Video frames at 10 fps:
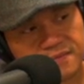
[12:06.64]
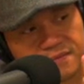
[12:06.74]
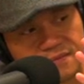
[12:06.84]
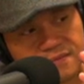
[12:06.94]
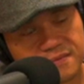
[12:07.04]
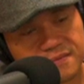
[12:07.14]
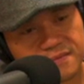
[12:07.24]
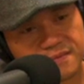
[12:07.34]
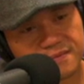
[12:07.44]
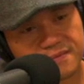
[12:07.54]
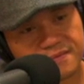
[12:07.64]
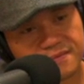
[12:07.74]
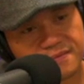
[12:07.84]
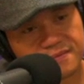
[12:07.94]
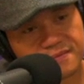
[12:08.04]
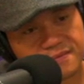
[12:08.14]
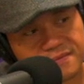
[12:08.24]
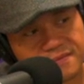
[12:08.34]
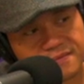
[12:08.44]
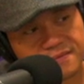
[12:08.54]

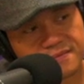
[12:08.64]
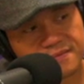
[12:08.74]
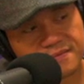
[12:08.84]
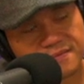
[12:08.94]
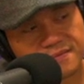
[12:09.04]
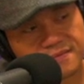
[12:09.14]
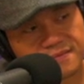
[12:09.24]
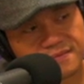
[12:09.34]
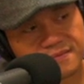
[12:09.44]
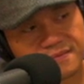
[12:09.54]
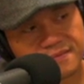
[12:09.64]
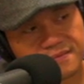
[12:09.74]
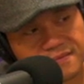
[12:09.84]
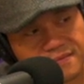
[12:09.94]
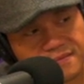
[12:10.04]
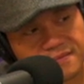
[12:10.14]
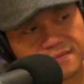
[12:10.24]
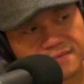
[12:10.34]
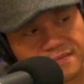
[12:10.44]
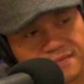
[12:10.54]

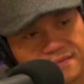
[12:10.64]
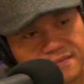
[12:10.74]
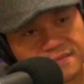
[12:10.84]
(not speaking)